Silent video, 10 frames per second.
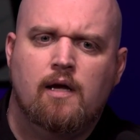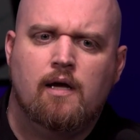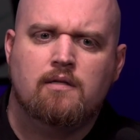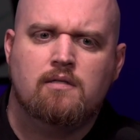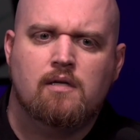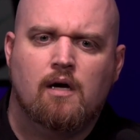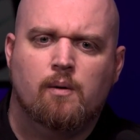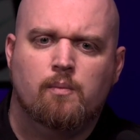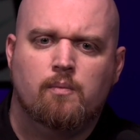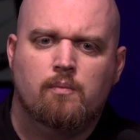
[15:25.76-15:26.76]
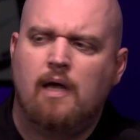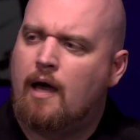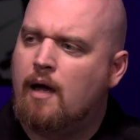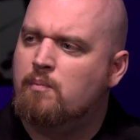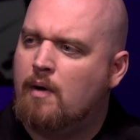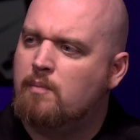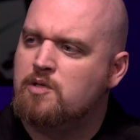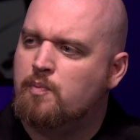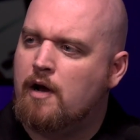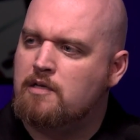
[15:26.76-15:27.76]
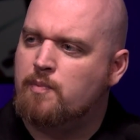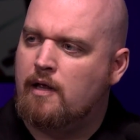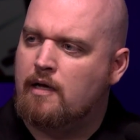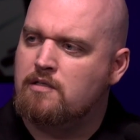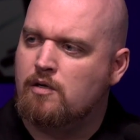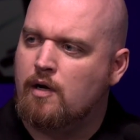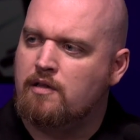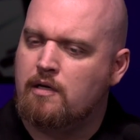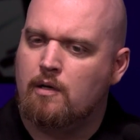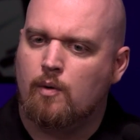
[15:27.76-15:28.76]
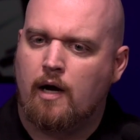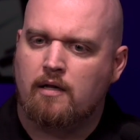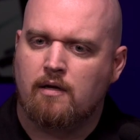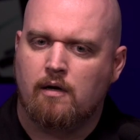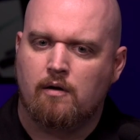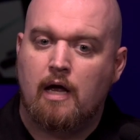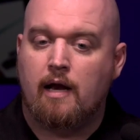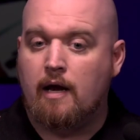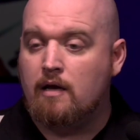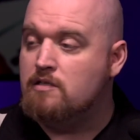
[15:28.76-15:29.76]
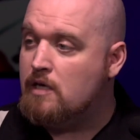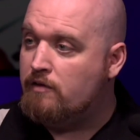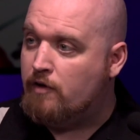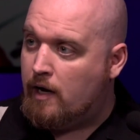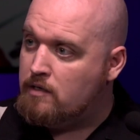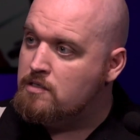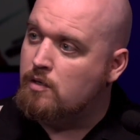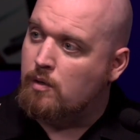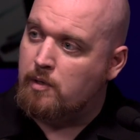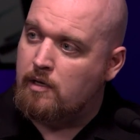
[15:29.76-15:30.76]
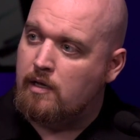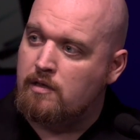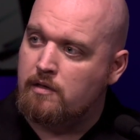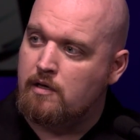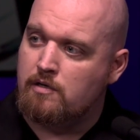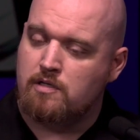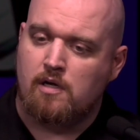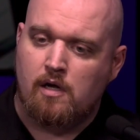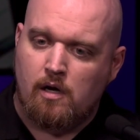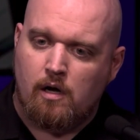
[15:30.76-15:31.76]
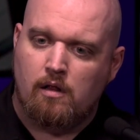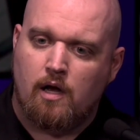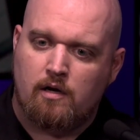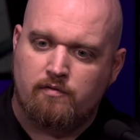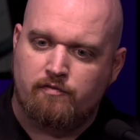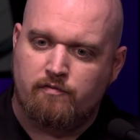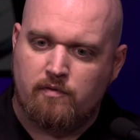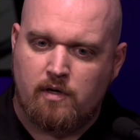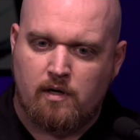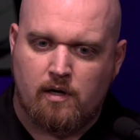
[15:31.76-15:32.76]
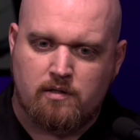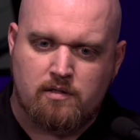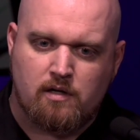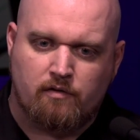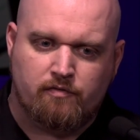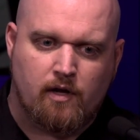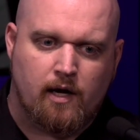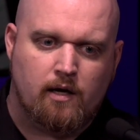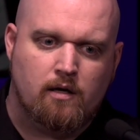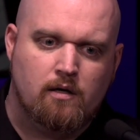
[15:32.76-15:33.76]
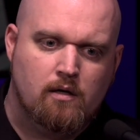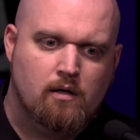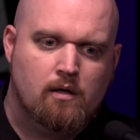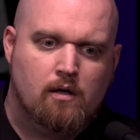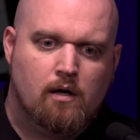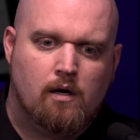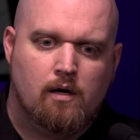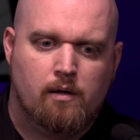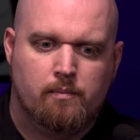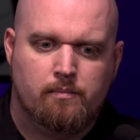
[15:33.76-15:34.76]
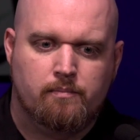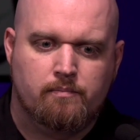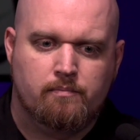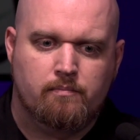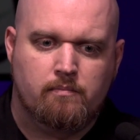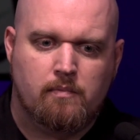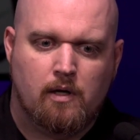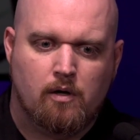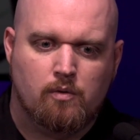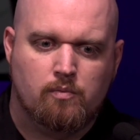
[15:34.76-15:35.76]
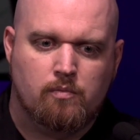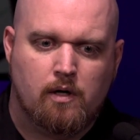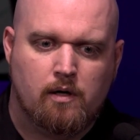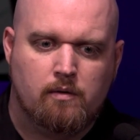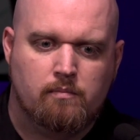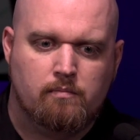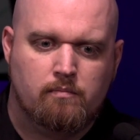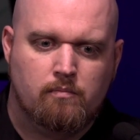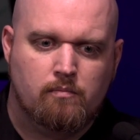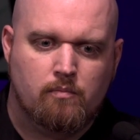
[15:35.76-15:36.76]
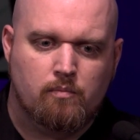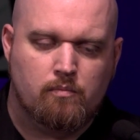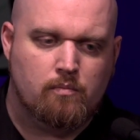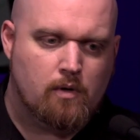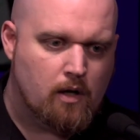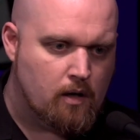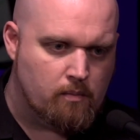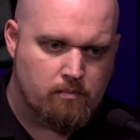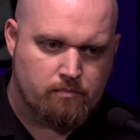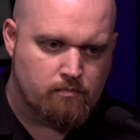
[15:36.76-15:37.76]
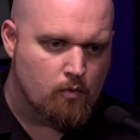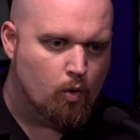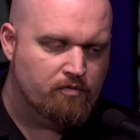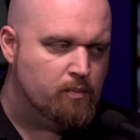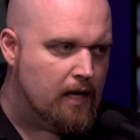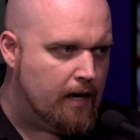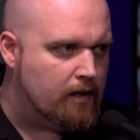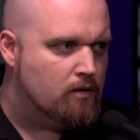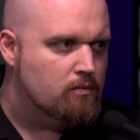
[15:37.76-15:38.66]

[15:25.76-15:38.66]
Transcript: it's um yeah, I'm I'm surprised by that too. I think you're right there, and and sci fi too. I mean, I think yeah. there's a lot of uh, stuff like, um, you know, uh, um, Orphan Black